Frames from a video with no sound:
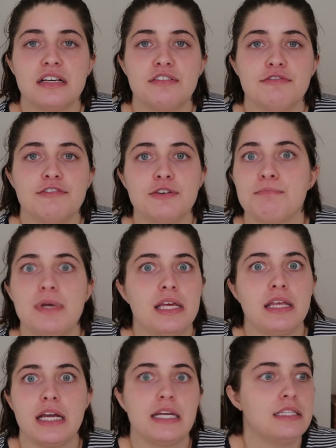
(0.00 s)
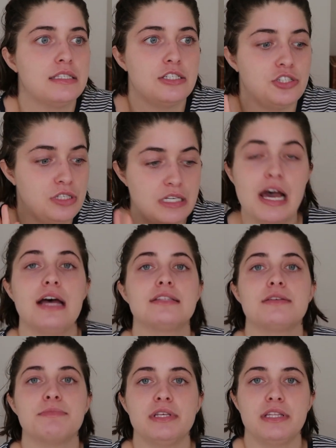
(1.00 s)
it for me. Like, it's just not
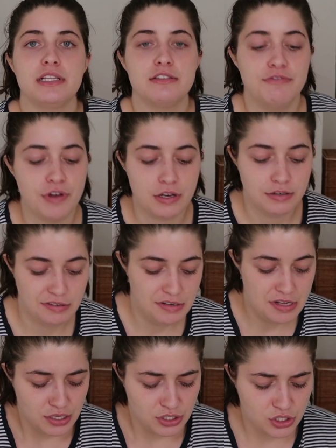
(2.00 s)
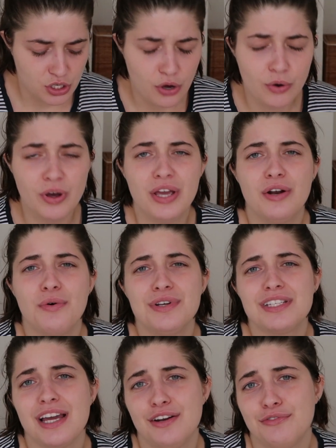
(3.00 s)
something that's fun. So it
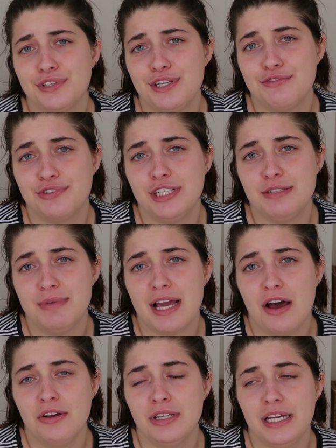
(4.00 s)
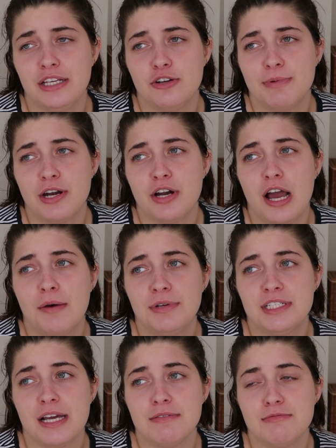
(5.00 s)
always kind of really freaked me out. Like, no matter how
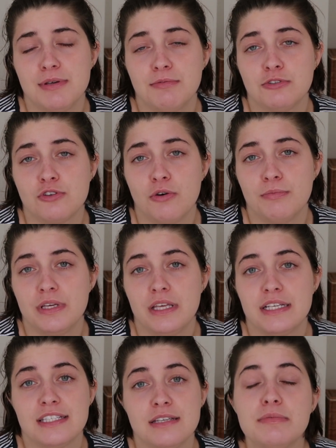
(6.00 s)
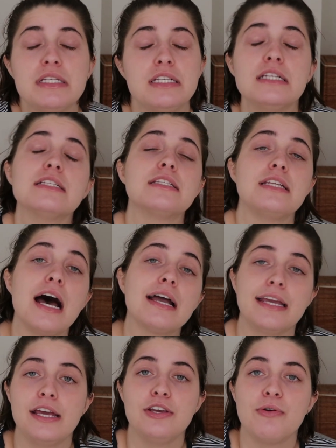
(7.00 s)
many times people told me like CBD does
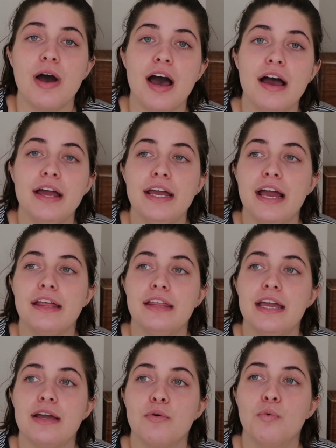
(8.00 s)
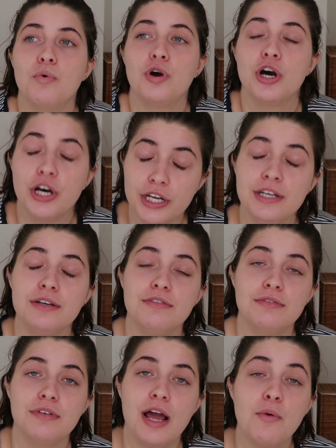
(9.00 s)
not get you high, I like
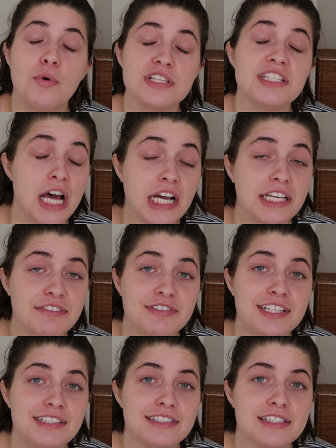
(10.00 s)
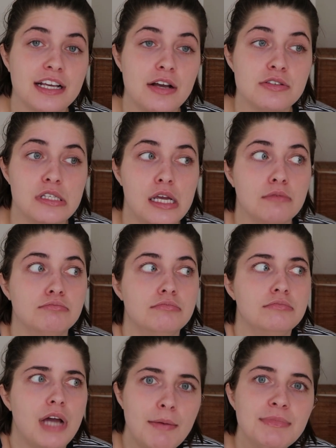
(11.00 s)
couldn't, I was not convinced. Like, I was like,
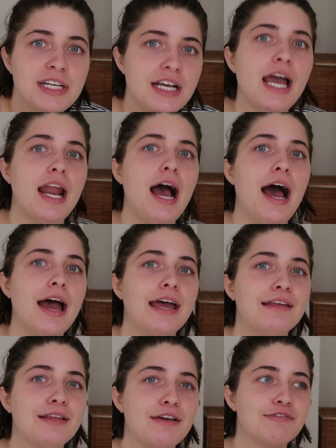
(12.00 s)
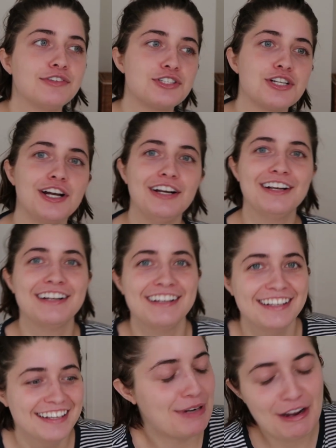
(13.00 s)
I'm gonna get high, like for sure.
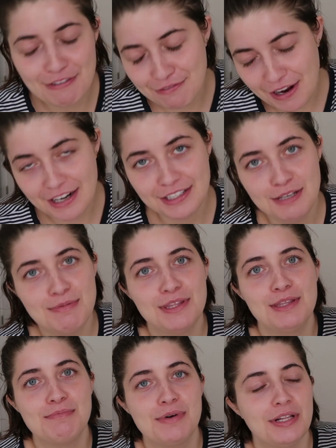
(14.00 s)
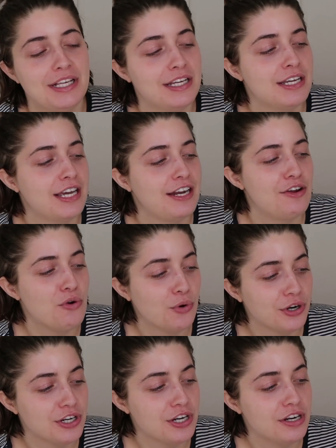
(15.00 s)
But I finally bit the bullet, and I
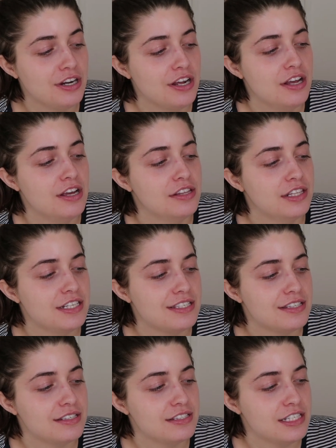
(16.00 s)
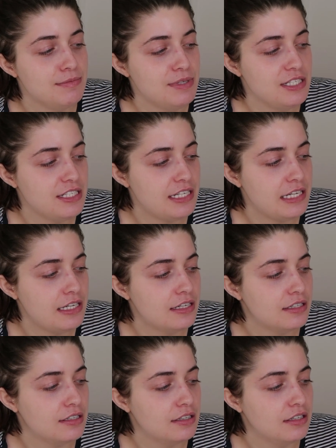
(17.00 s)
ordered this
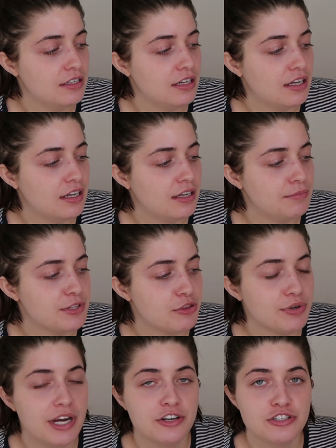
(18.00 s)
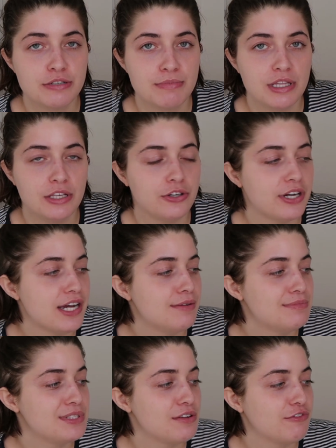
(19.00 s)
CBD 300
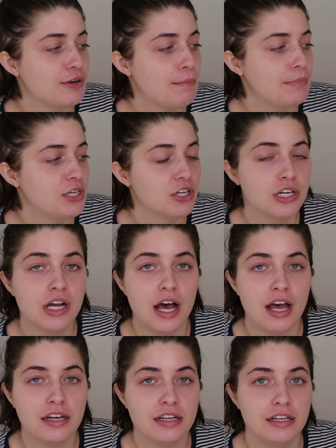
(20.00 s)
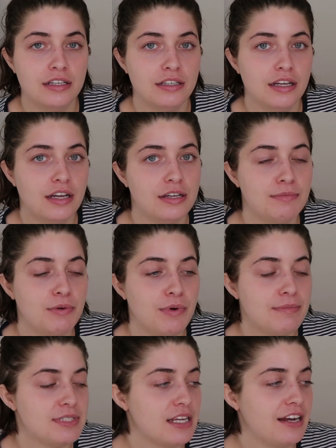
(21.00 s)
milligrams from Pure Kana, a
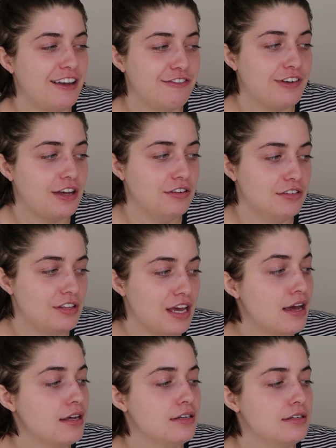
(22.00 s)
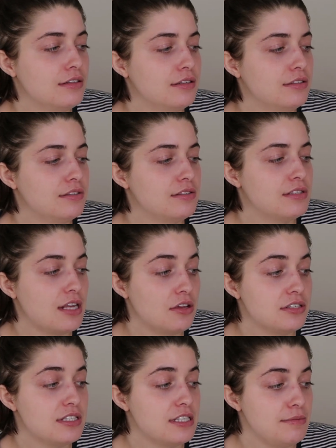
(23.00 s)
website I found that
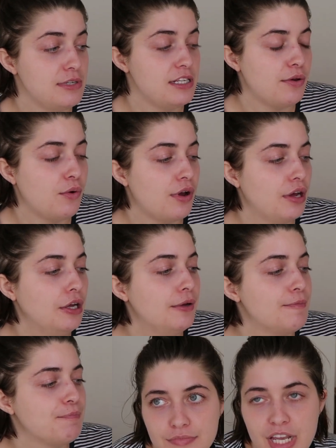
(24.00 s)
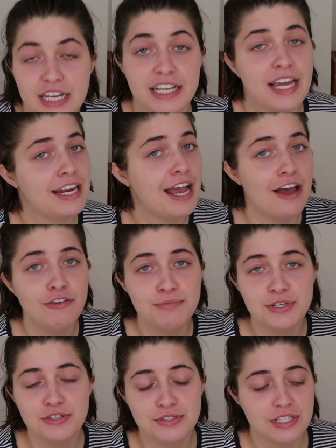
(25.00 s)
sells CBD oil. And again, I haven't
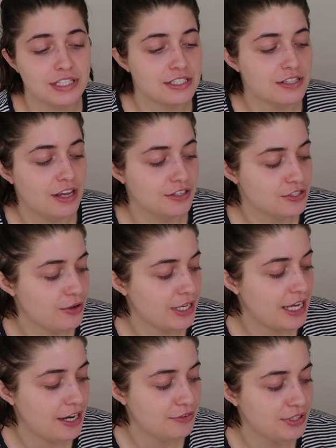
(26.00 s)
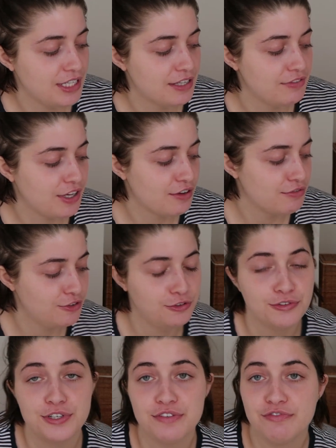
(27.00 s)
been using this long, so I can't really give like a full
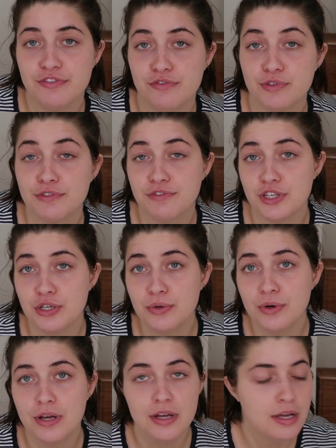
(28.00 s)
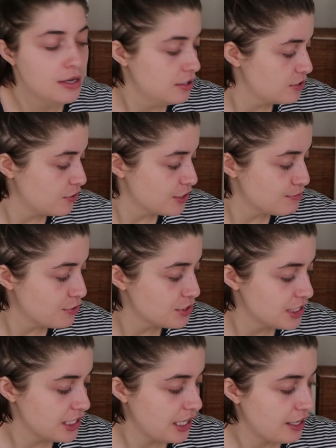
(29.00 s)
review. So it's
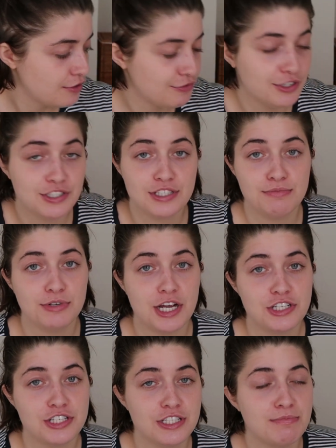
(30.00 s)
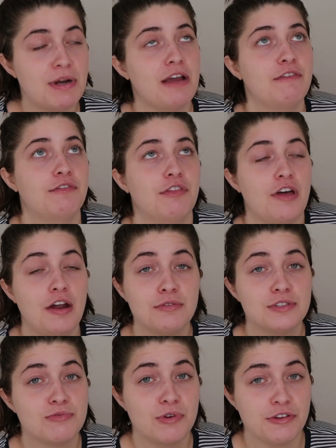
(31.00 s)
mostly like first impressions, but I thought it
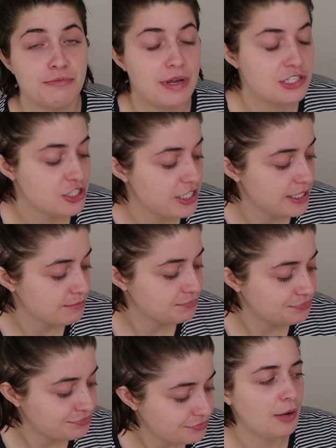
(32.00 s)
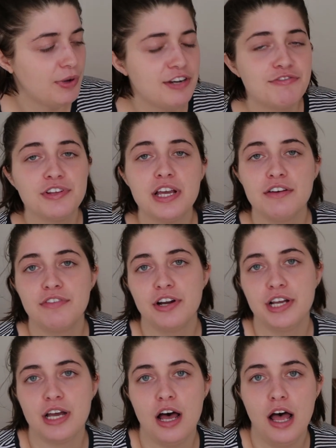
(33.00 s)
was worth mentioning. I waited for like a
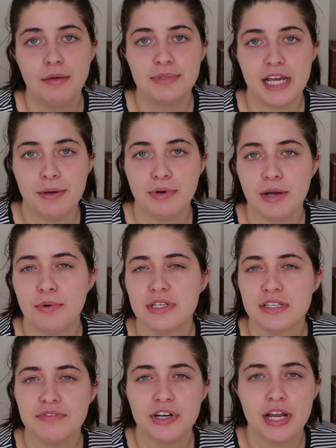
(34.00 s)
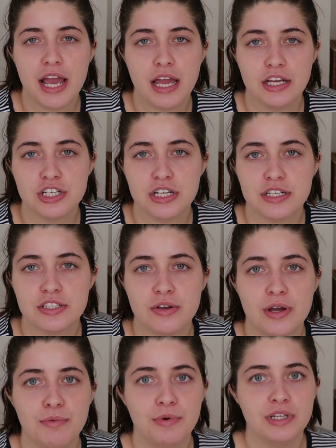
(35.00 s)
very calm day when I wasn't very anxious, so
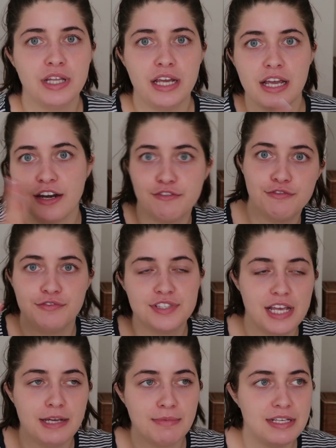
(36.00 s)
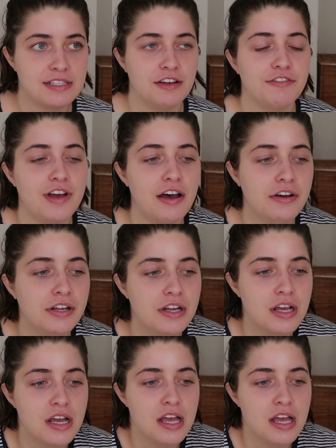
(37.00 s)
I wouldn't like kind of psych myself out.